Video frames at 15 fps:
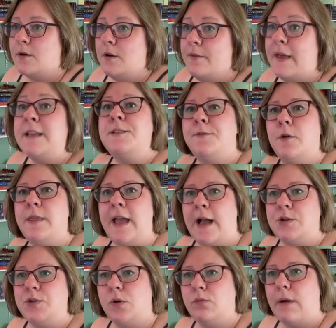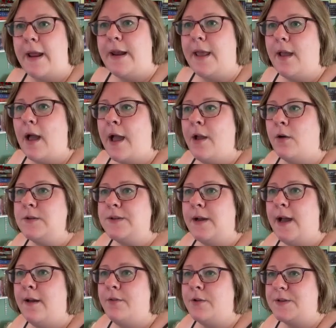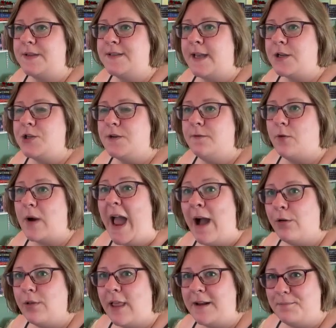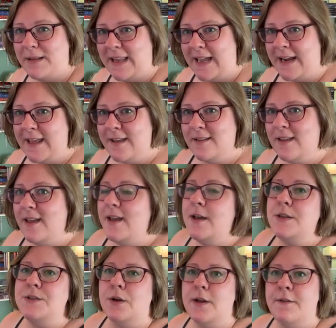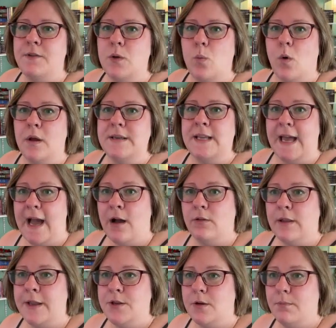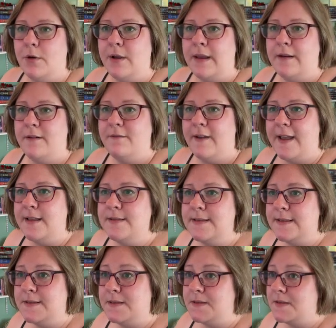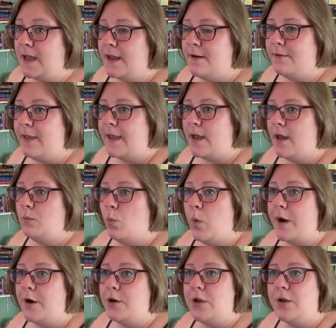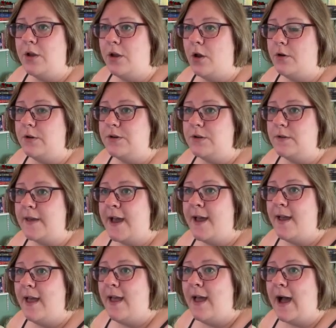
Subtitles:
That's for the actual writing. I also have, there's a section for outline planning. So if you want to outline your book in advance, this is kind of like where you can go to do that.